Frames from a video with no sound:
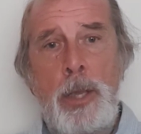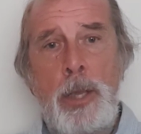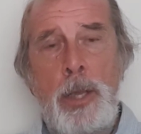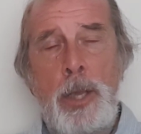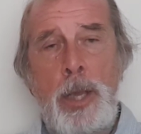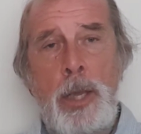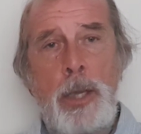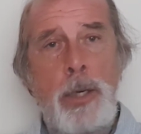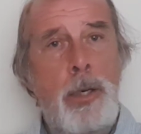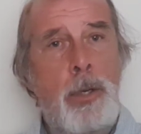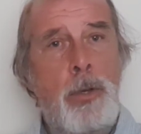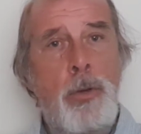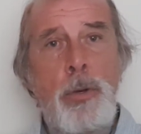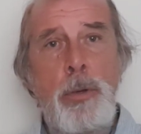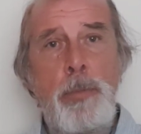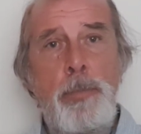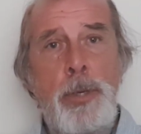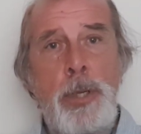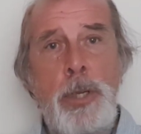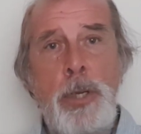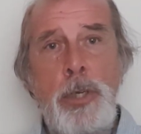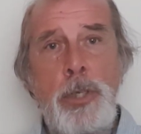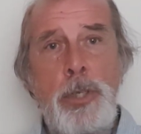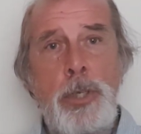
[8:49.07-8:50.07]
And I got a
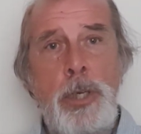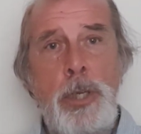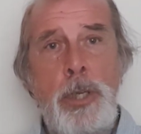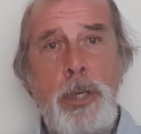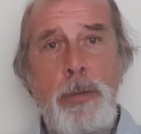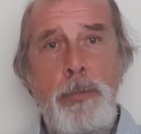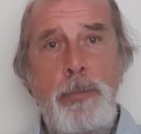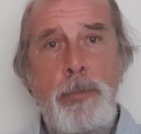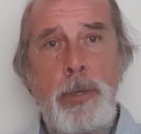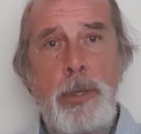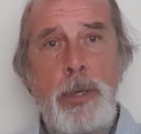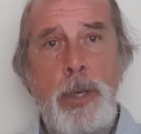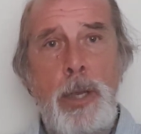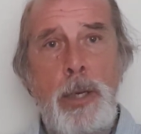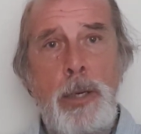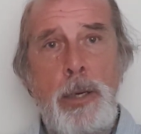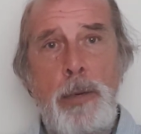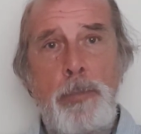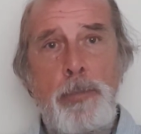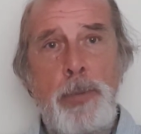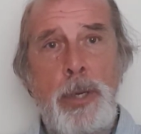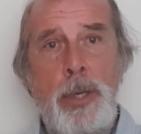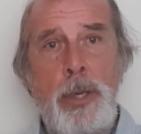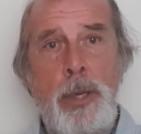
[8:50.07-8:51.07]
PhD, and
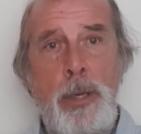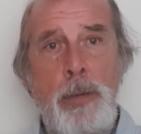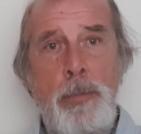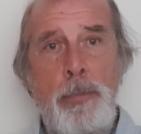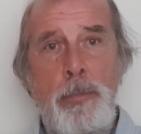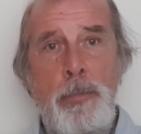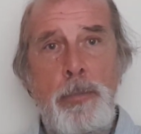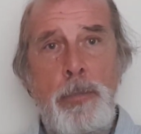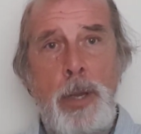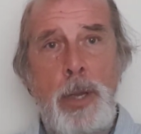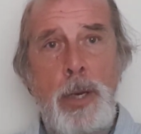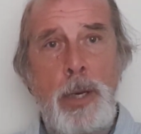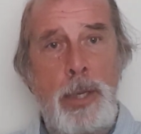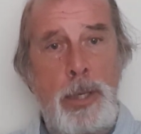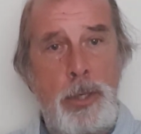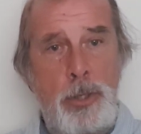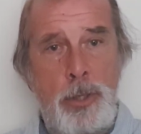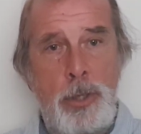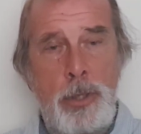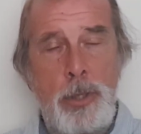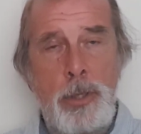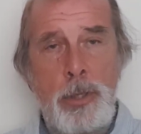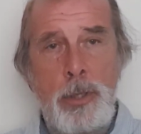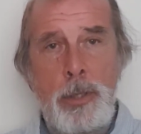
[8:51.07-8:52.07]
I became a
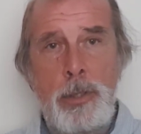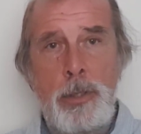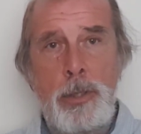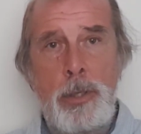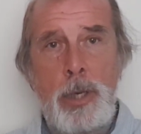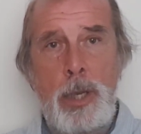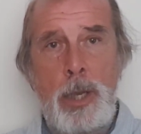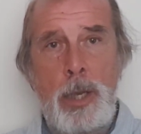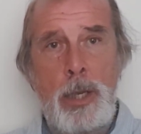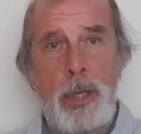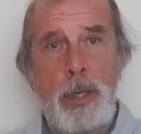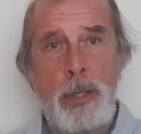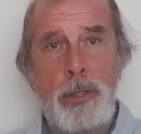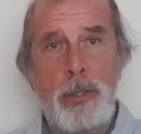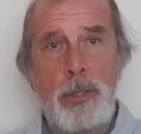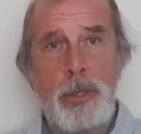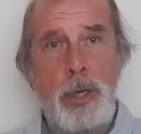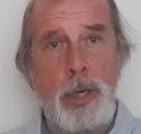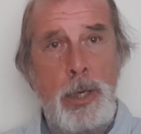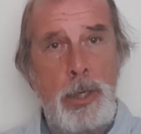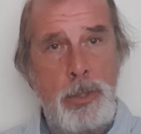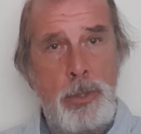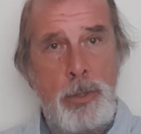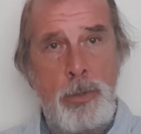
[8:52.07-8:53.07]
lecturer at
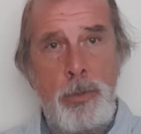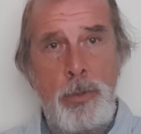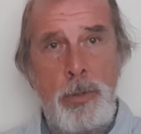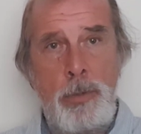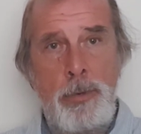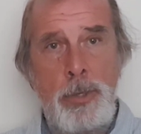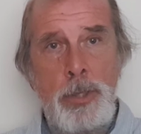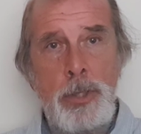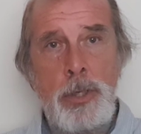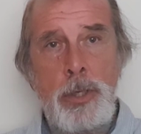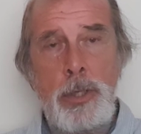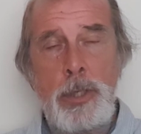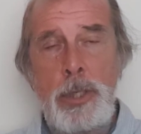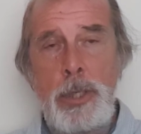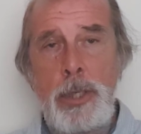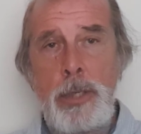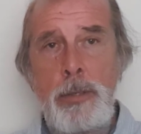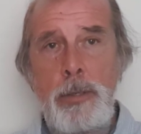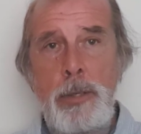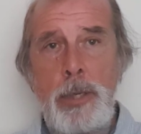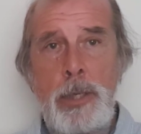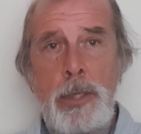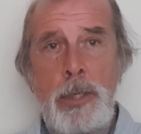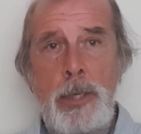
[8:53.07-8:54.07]
Glasgow University,
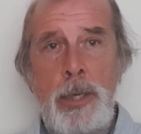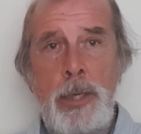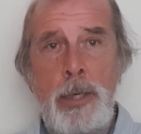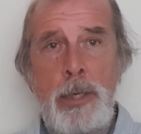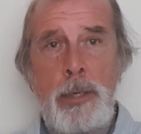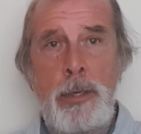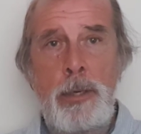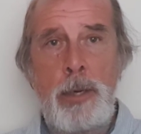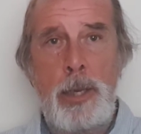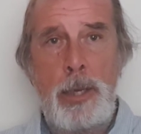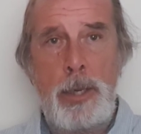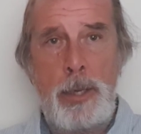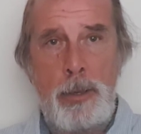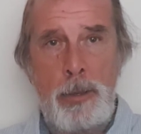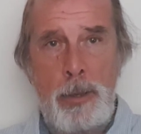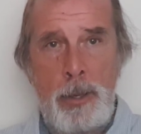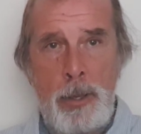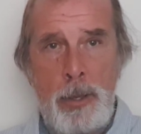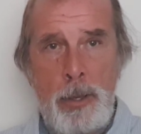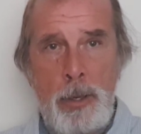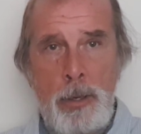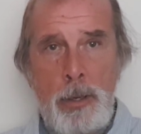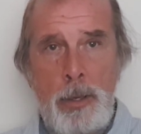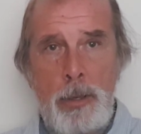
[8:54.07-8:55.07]
and
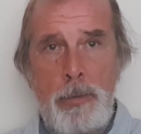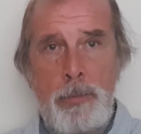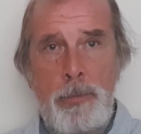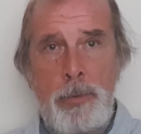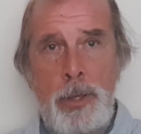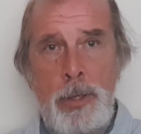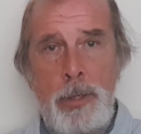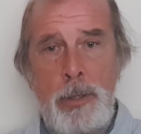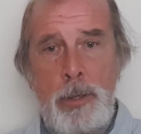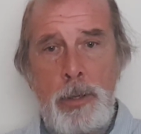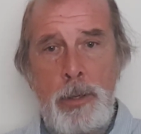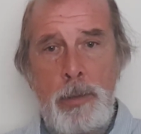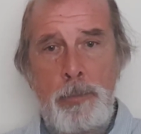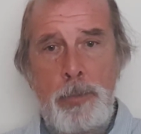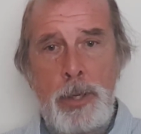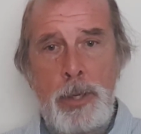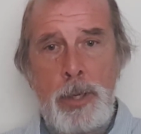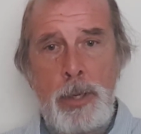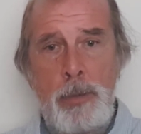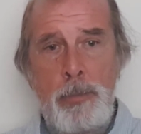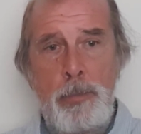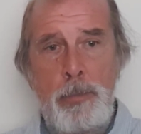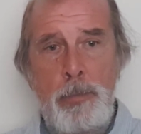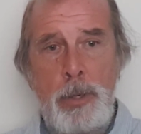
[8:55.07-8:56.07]
then I
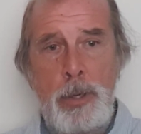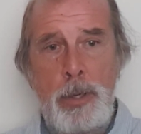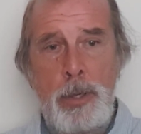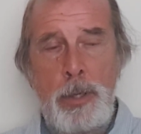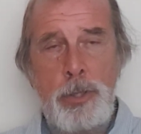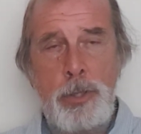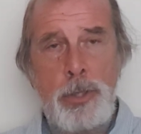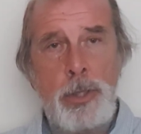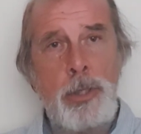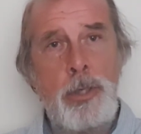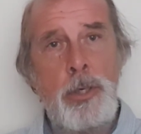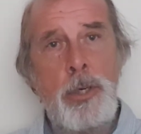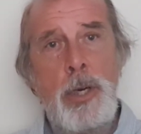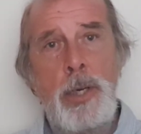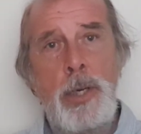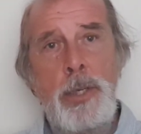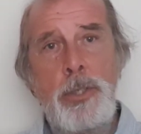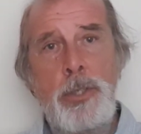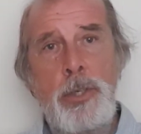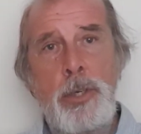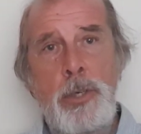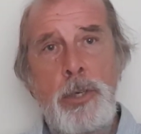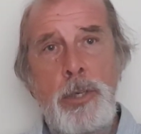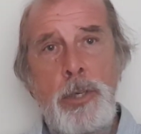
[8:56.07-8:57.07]
became a senior
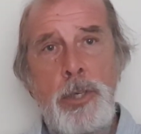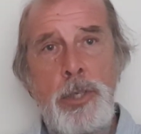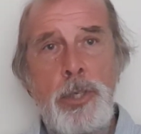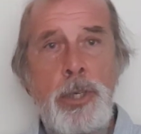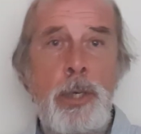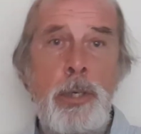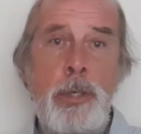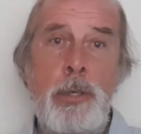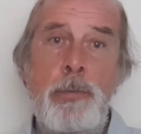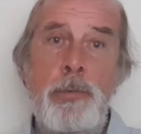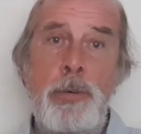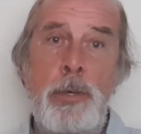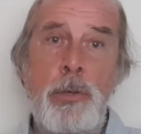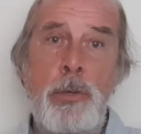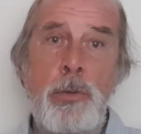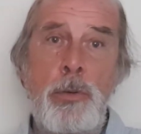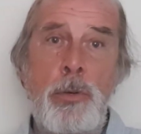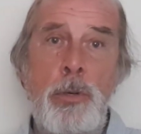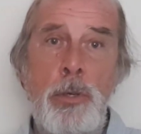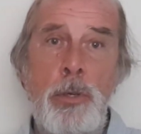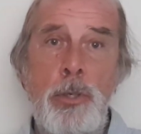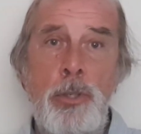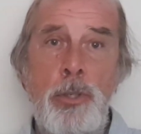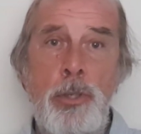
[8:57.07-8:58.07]
lecturer at the Centre for
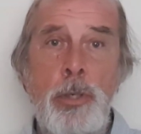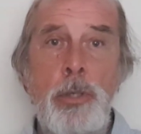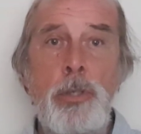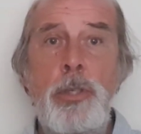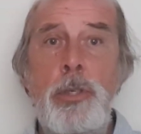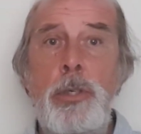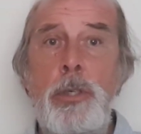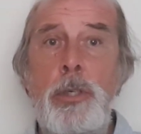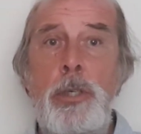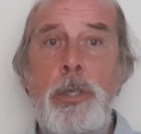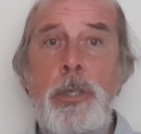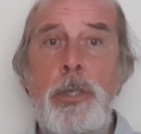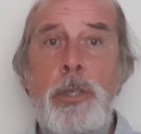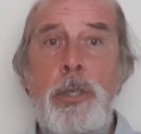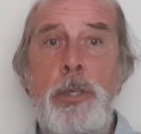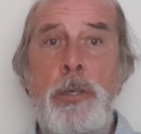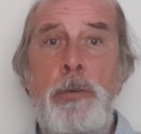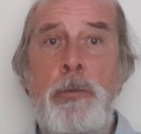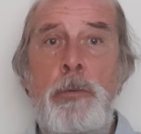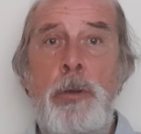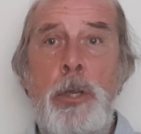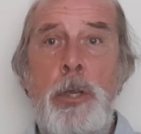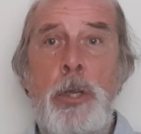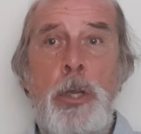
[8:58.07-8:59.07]
Alcohol and Drug Studies,
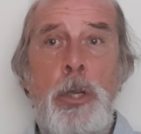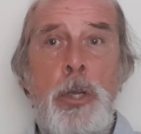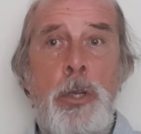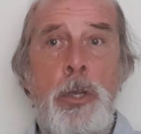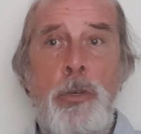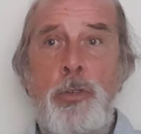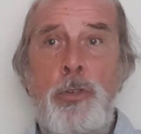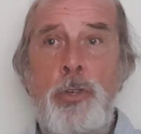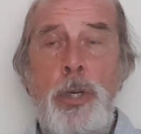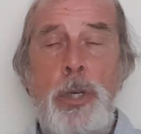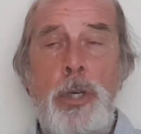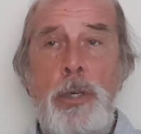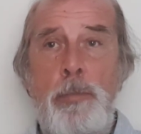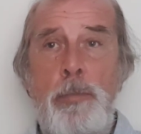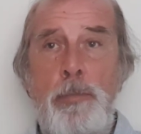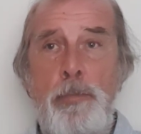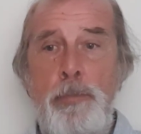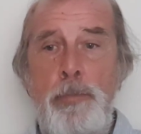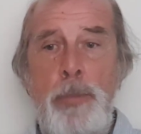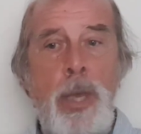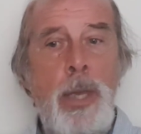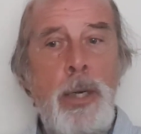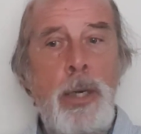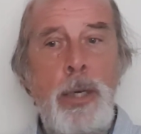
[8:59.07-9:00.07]
and trained
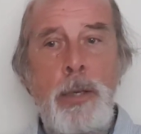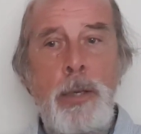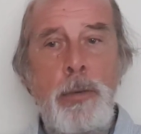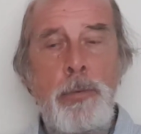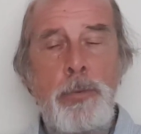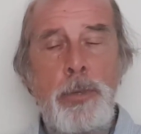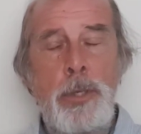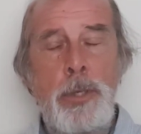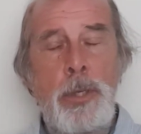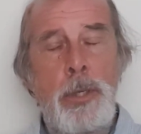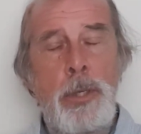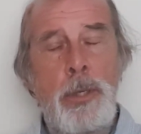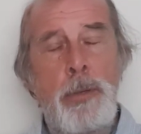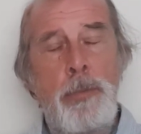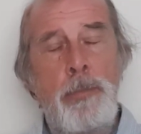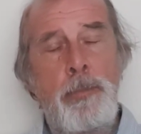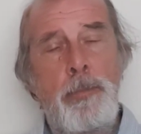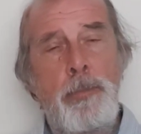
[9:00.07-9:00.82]
many of the